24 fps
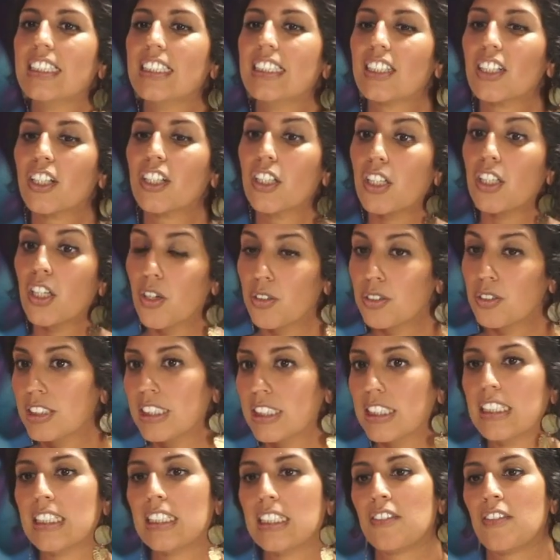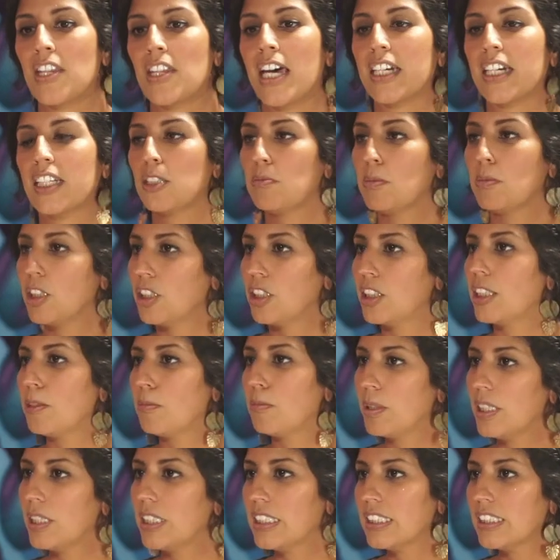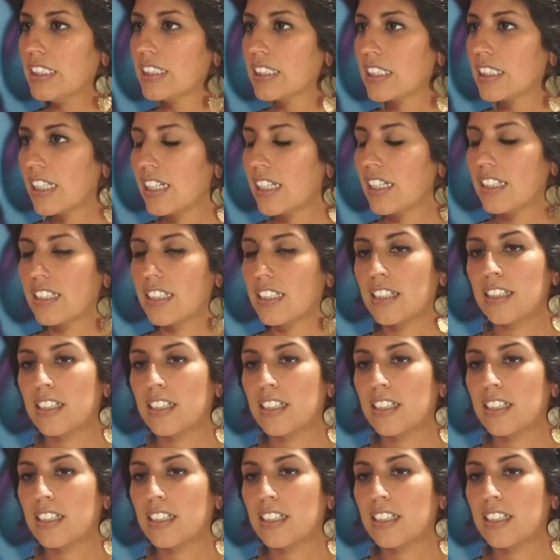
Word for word: closing that community piece that,